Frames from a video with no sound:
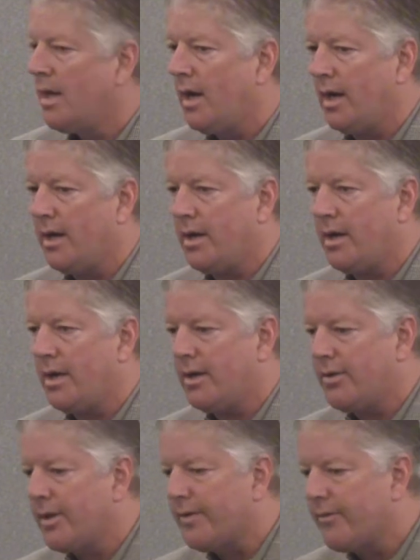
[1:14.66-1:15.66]
I
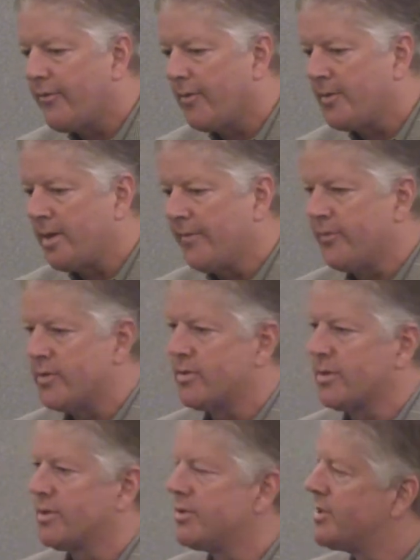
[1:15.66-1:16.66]
think from an
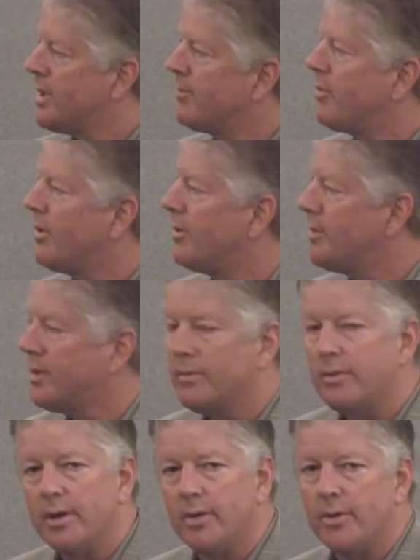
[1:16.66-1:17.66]
infrastructure standpoint,
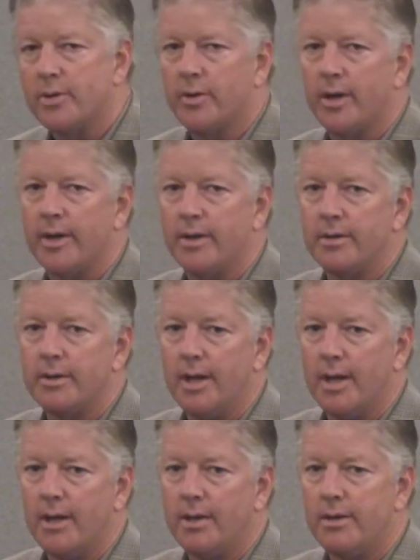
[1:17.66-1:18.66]
we try
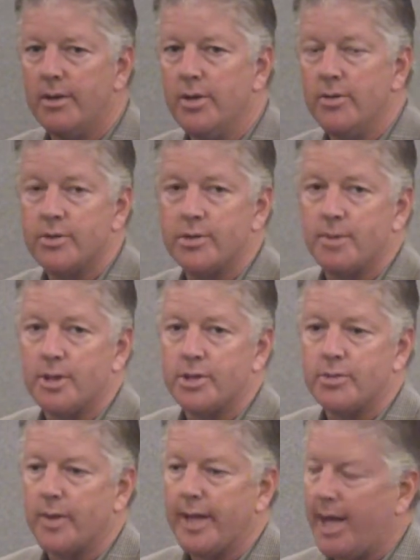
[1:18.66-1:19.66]
and use as much
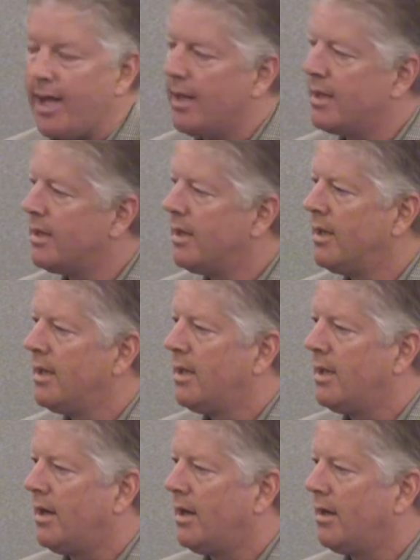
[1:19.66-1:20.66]
as we can,
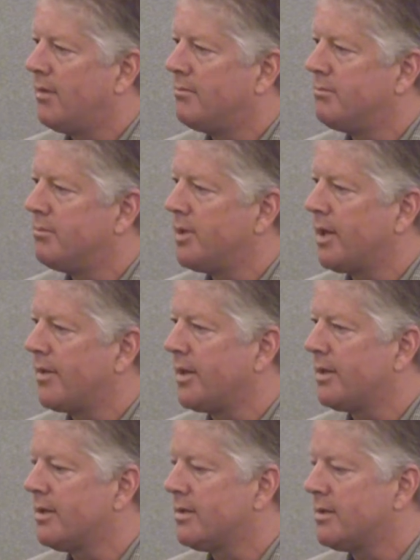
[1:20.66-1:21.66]
but I
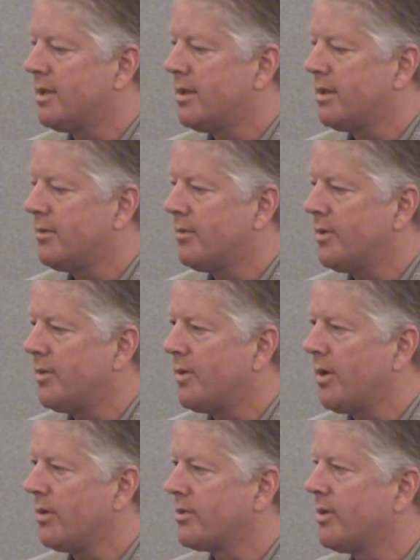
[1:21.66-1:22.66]
think that we
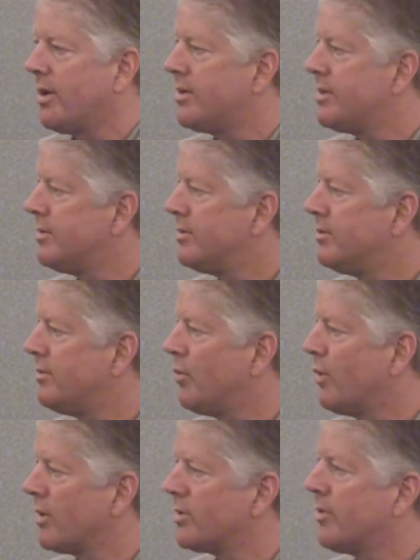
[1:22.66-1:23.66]
are trying to
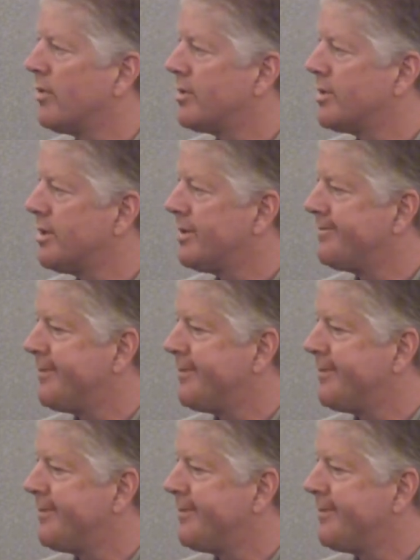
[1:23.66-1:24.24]
work towards a